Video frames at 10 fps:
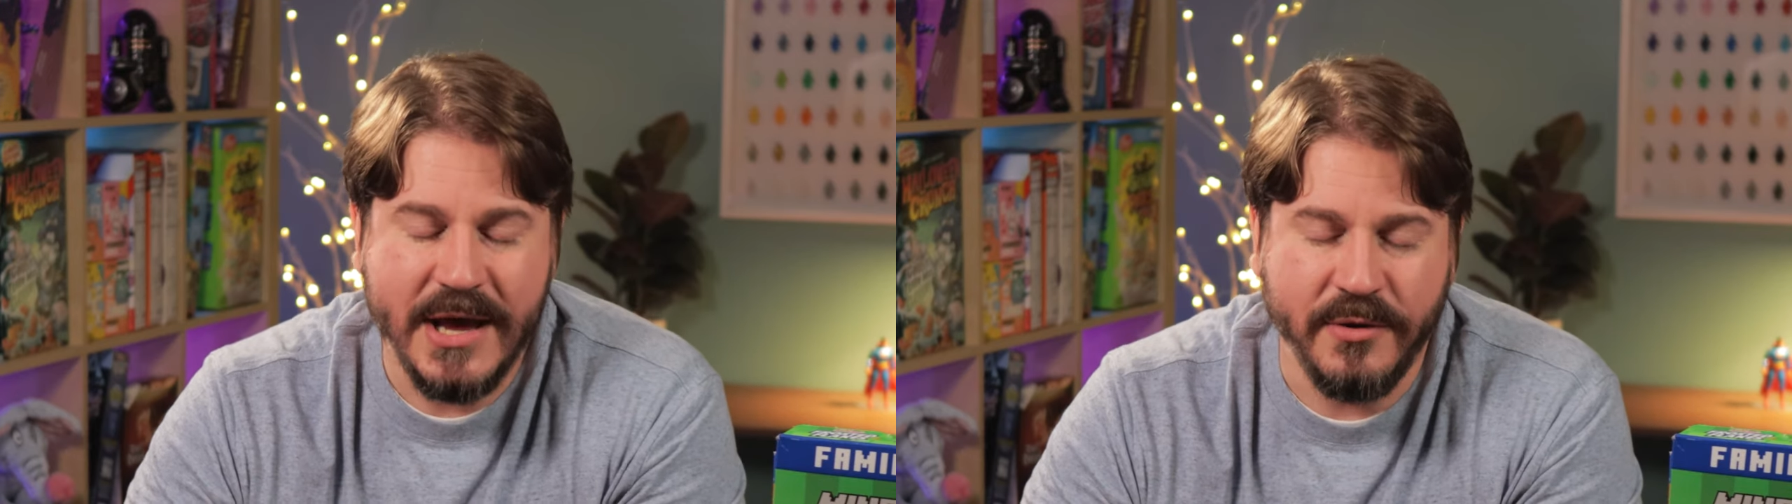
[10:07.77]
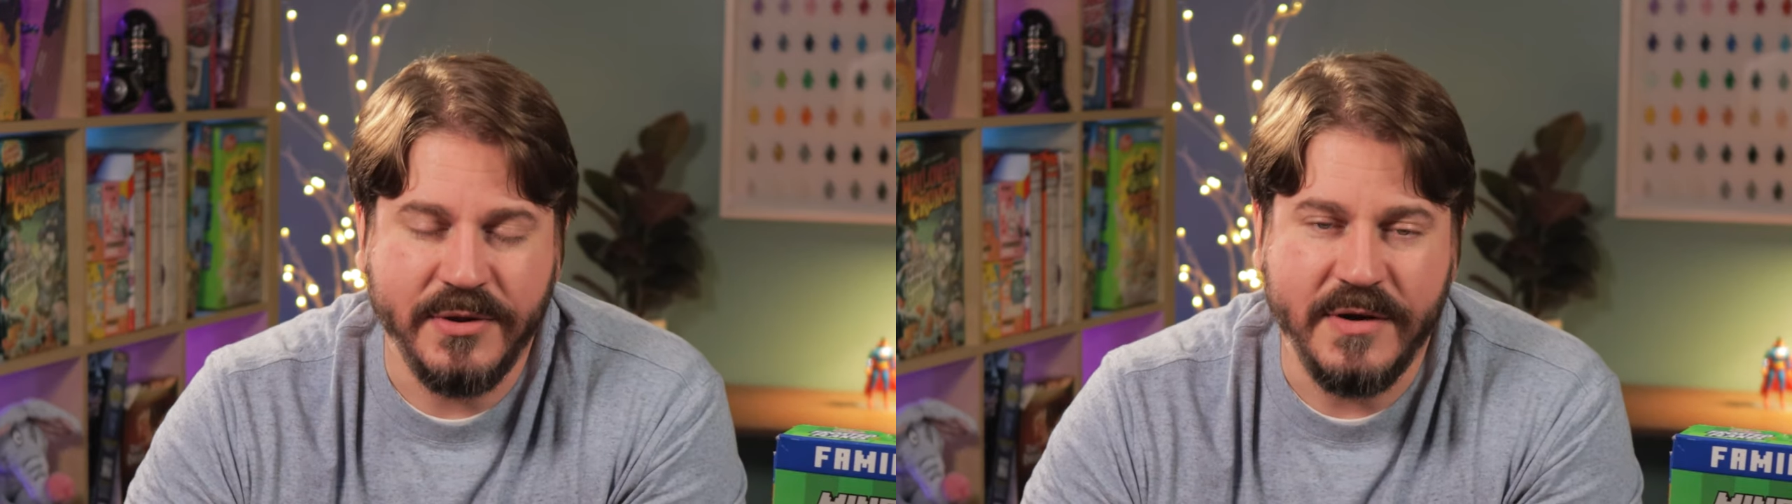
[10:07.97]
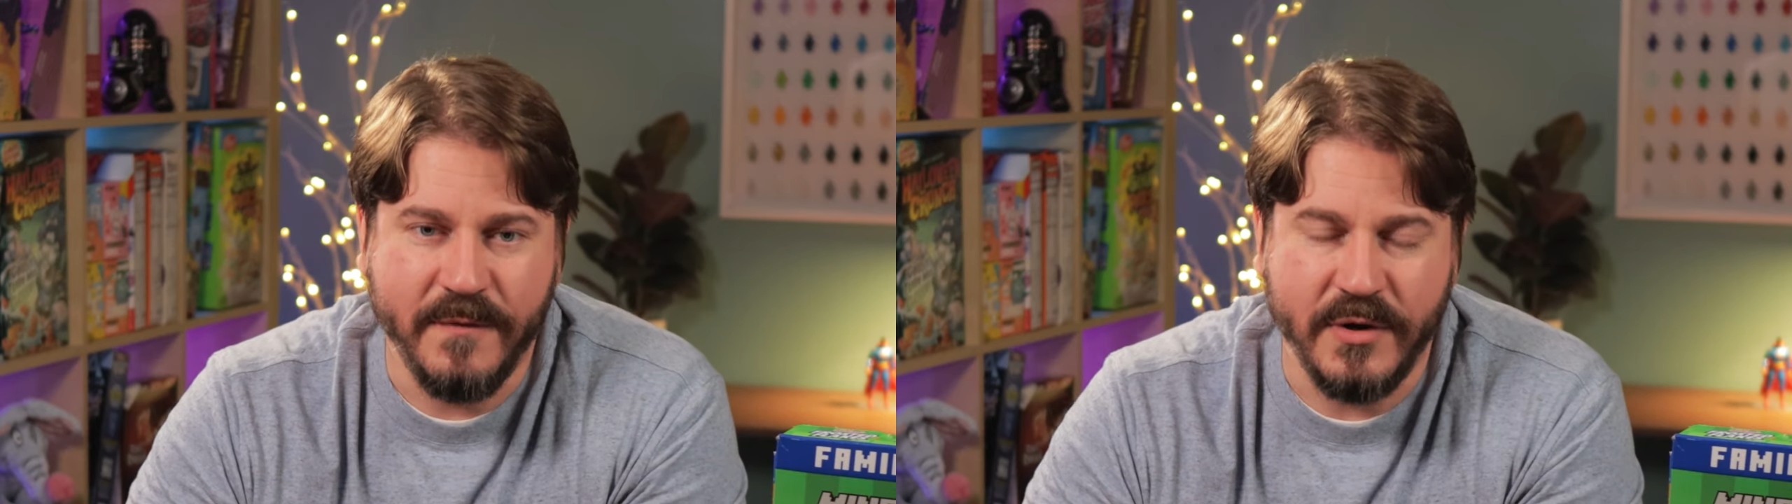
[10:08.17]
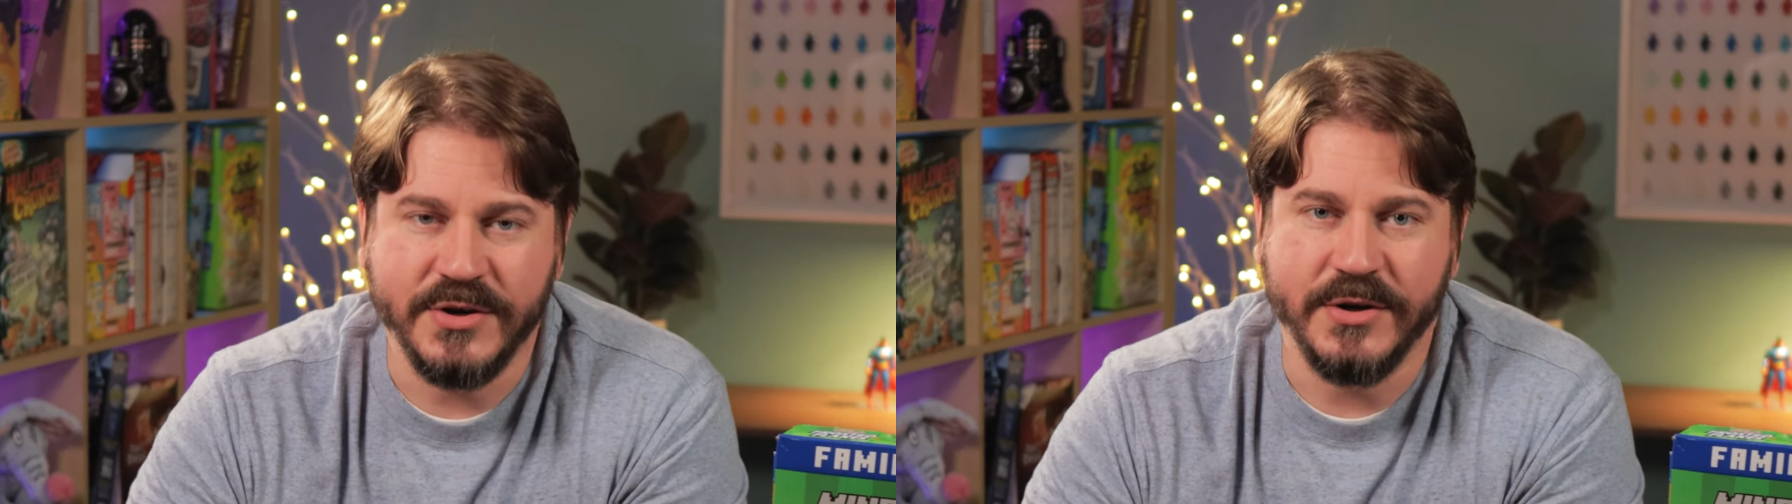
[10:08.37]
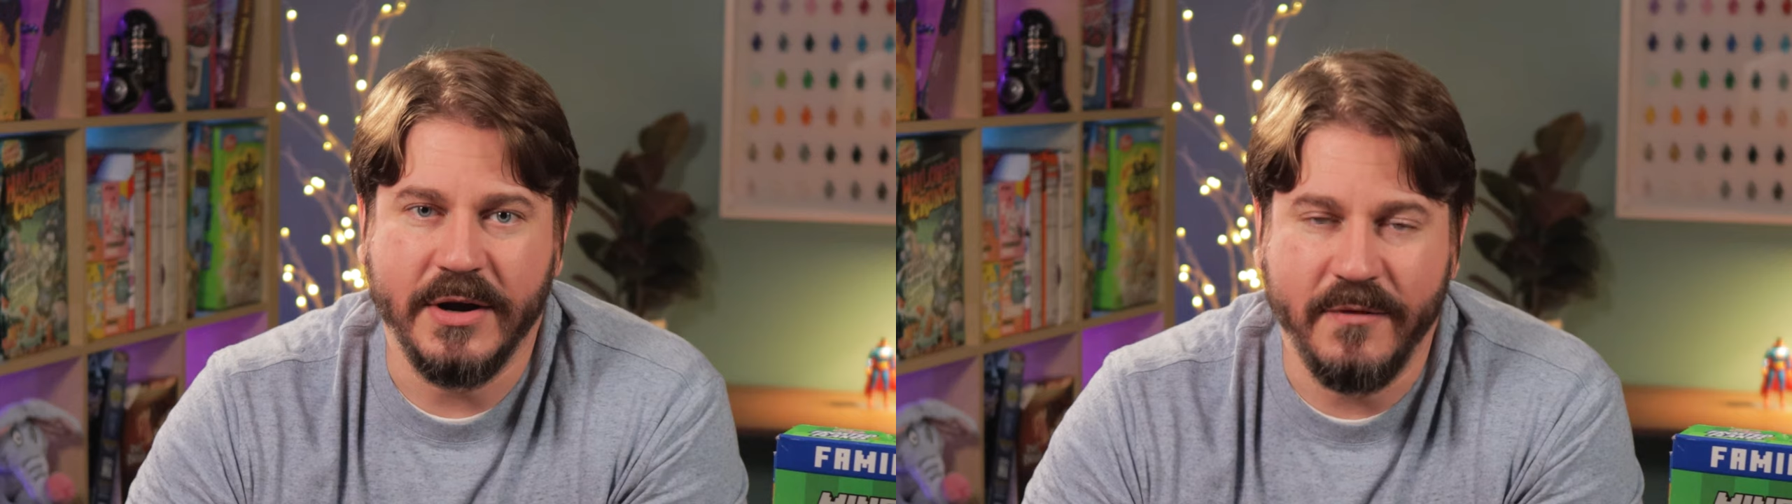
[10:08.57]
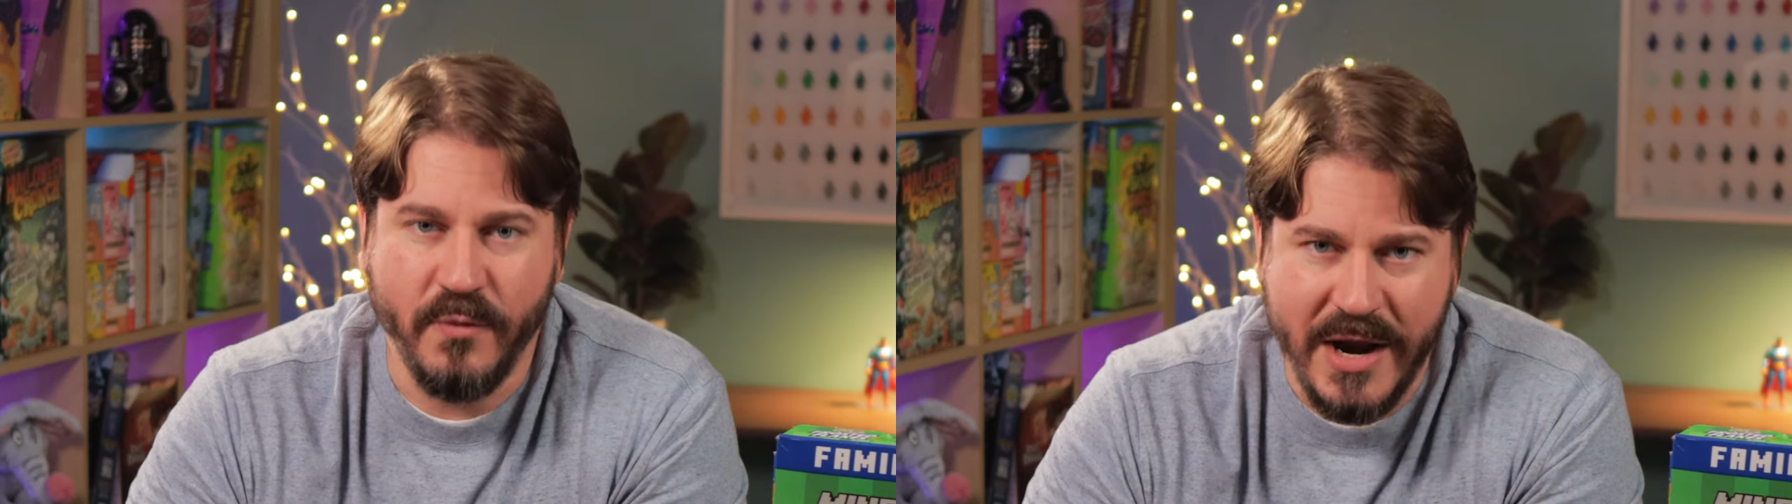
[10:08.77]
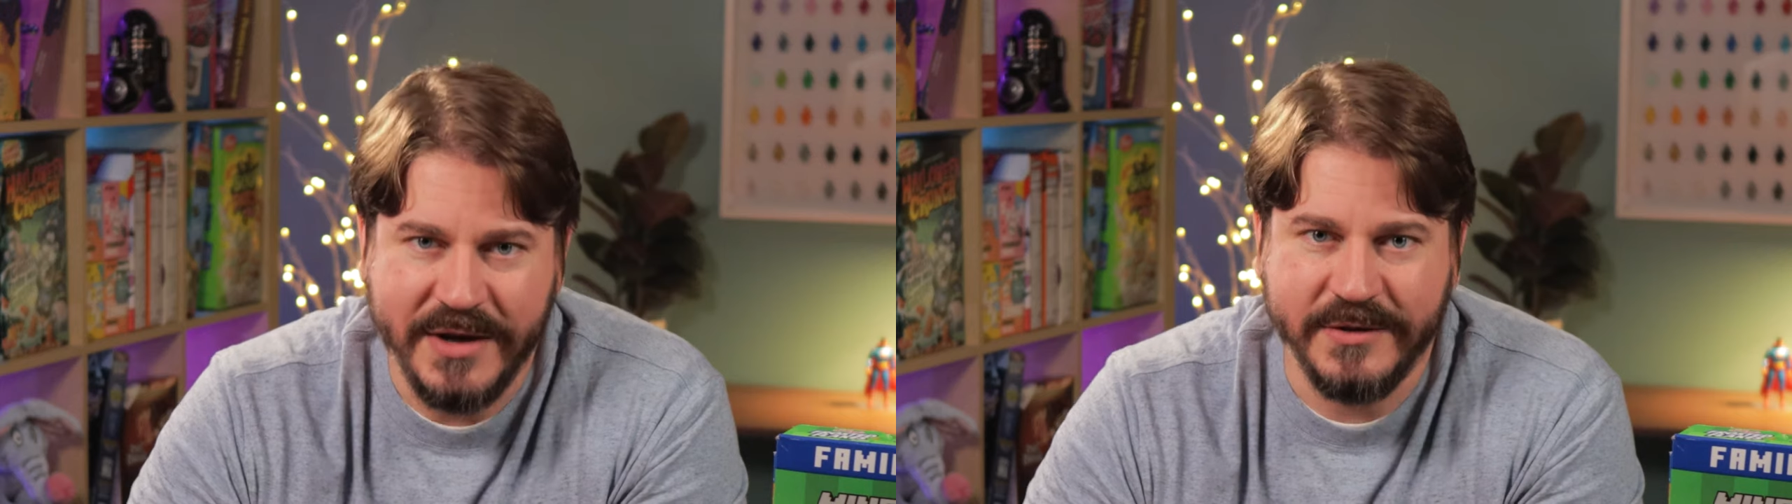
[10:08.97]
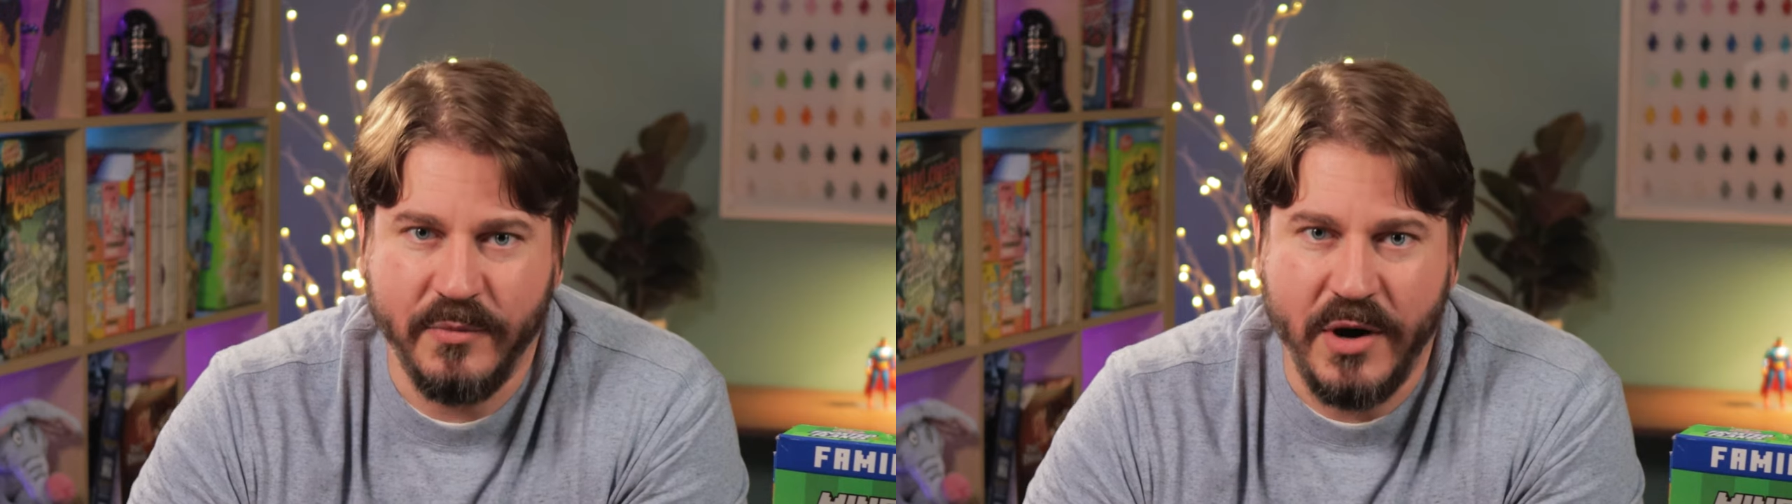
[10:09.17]
healthy version of
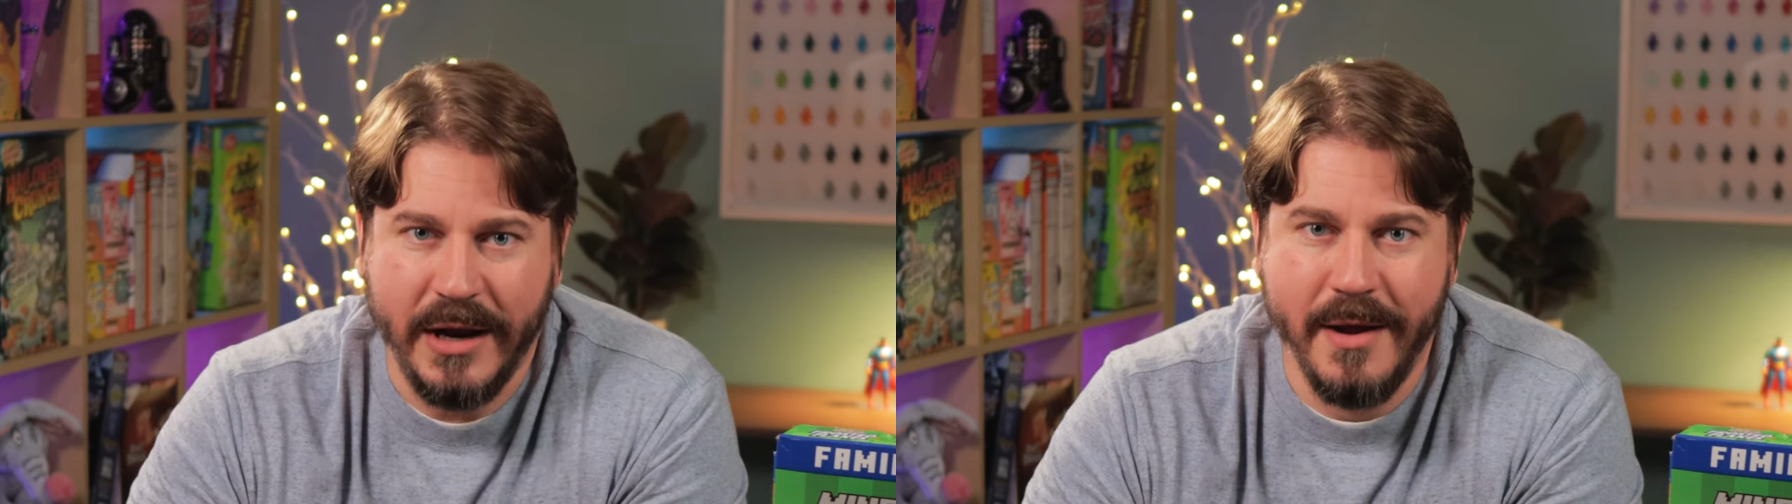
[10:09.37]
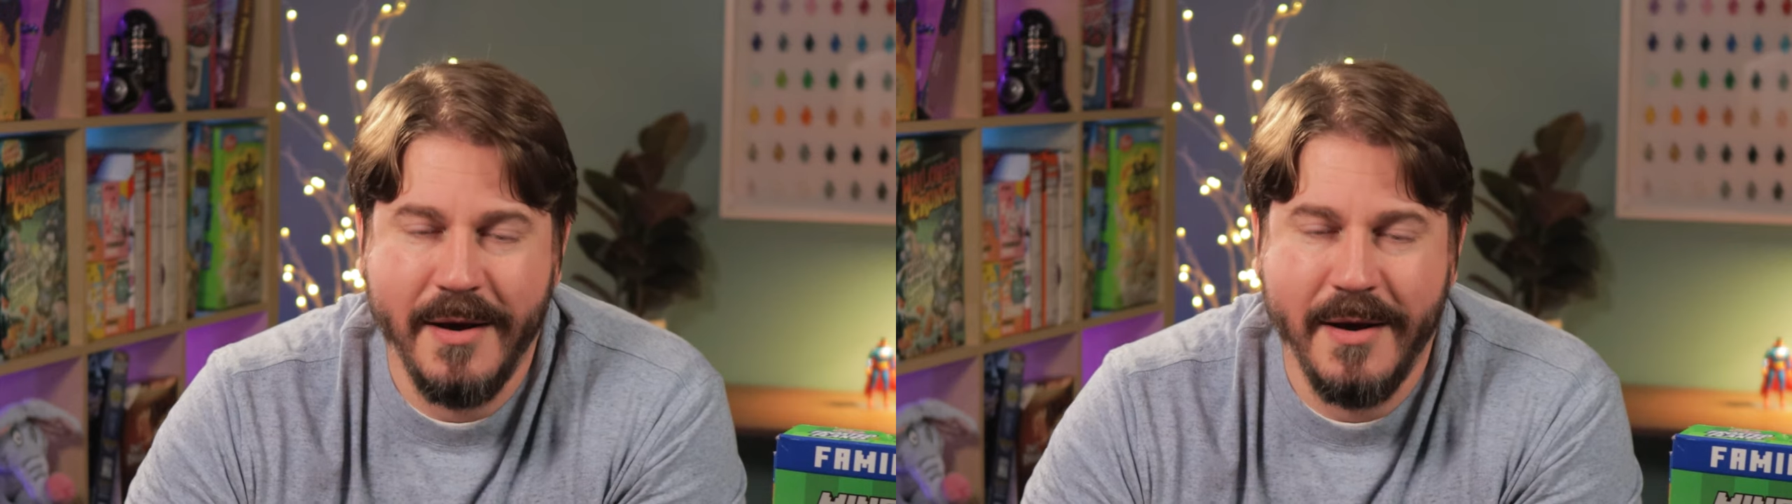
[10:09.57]
raisin bran,